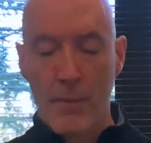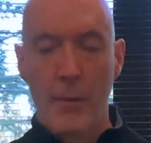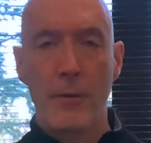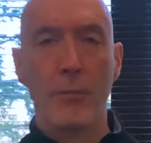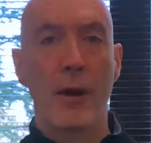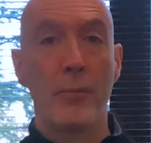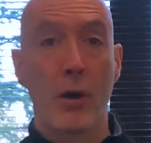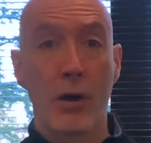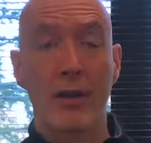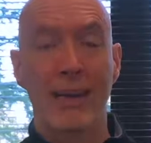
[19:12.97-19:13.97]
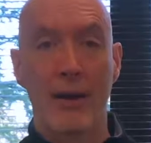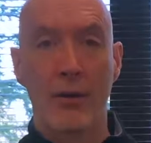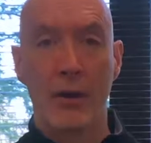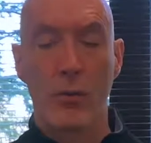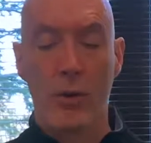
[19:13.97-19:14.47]
You might mark an
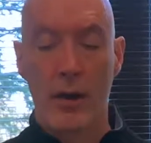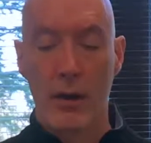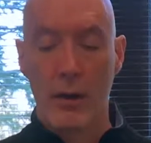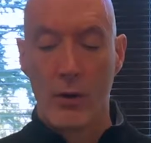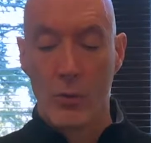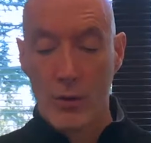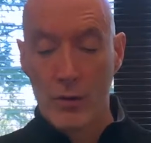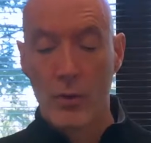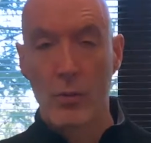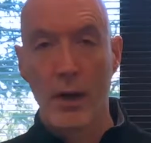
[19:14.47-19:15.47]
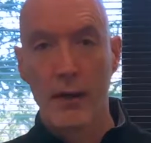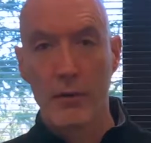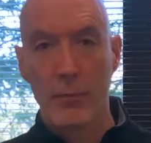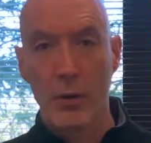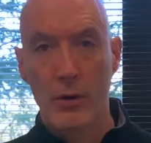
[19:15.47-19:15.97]
area where, when you were writing the
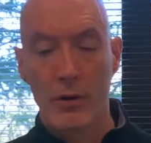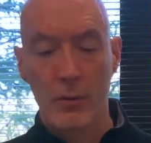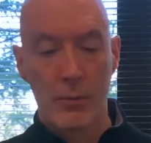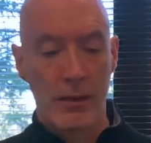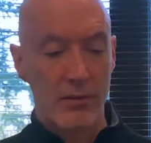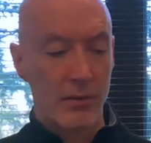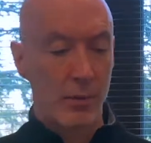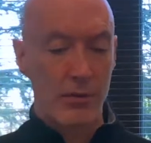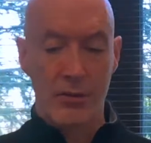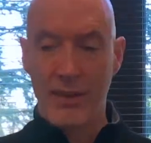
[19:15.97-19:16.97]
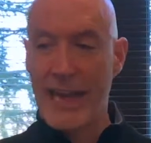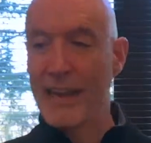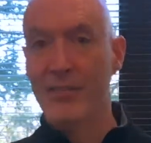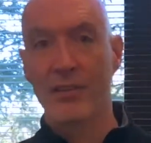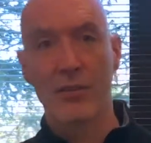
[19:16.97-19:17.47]
book, you placed a bunch of
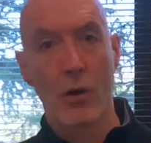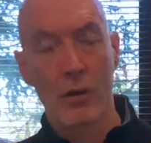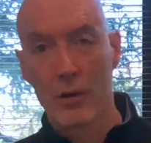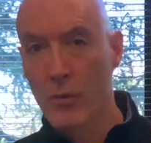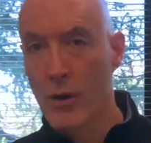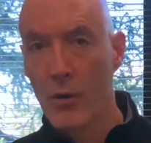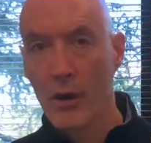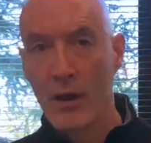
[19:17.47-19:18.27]
S's all in a row,